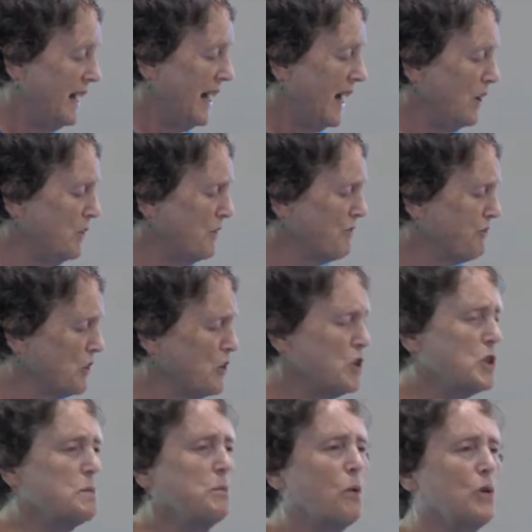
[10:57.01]
How do
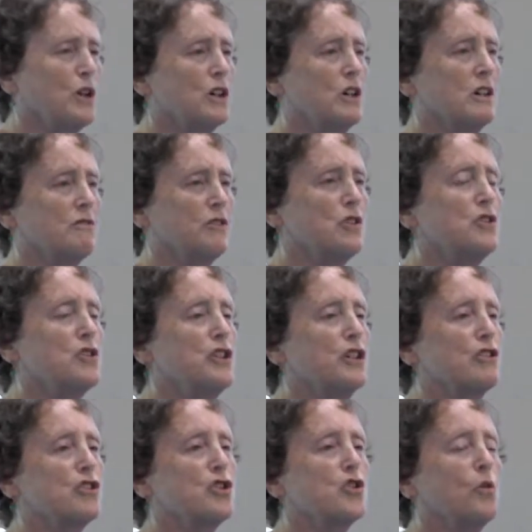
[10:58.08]
firstborn,
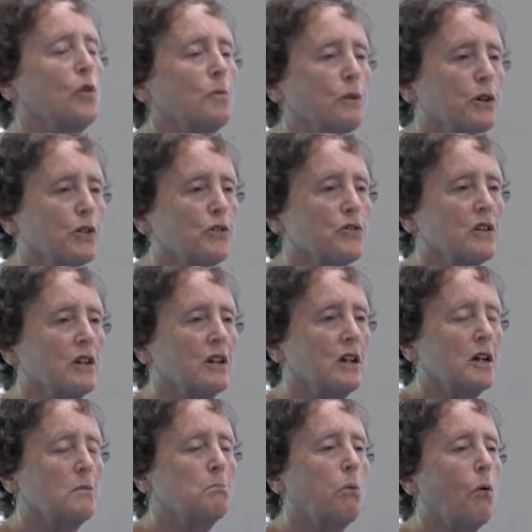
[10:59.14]
first-year shorebirds
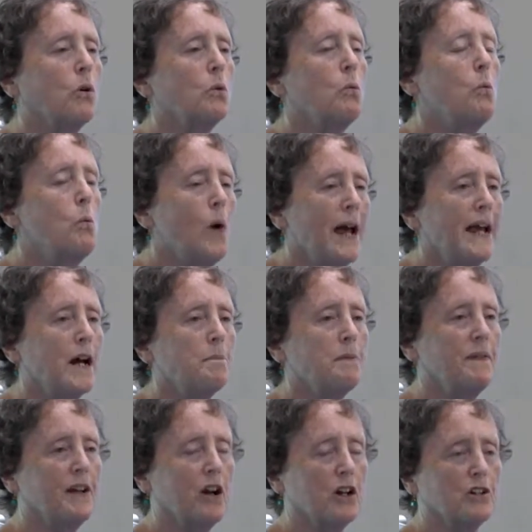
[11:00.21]
born way up
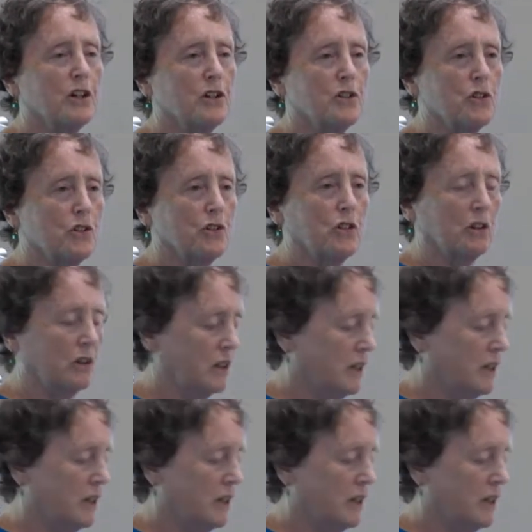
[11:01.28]
in the Arctic Circle,